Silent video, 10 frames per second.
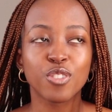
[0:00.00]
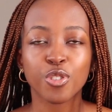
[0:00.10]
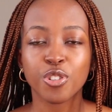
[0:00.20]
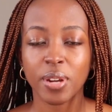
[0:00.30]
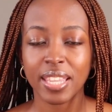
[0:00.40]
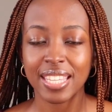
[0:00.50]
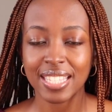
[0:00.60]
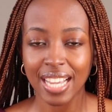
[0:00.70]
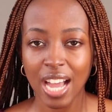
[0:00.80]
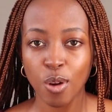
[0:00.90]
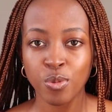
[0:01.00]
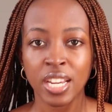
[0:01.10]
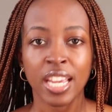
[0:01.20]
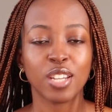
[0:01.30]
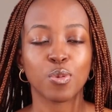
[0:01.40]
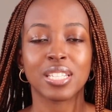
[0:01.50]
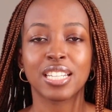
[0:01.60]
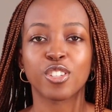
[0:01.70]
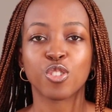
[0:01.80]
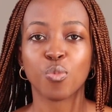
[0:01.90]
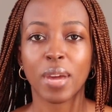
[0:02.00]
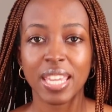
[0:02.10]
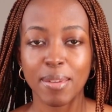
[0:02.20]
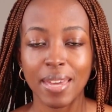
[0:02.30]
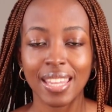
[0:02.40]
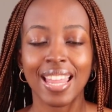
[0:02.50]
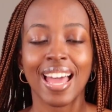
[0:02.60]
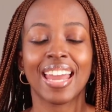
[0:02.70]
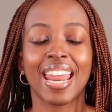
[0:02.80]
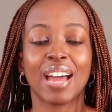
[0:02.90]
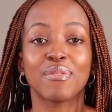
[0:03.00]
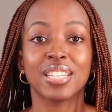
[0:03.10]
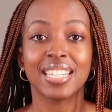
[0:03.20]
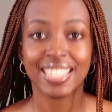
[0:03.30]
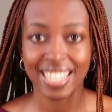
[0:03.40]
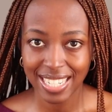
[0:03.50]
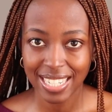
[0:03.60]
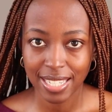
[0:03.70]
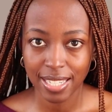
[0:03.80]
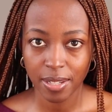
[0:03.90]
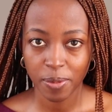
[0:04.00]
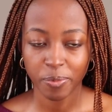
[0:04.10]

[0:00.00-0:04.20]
did not create this account. It was linked to my email and I have deleted it.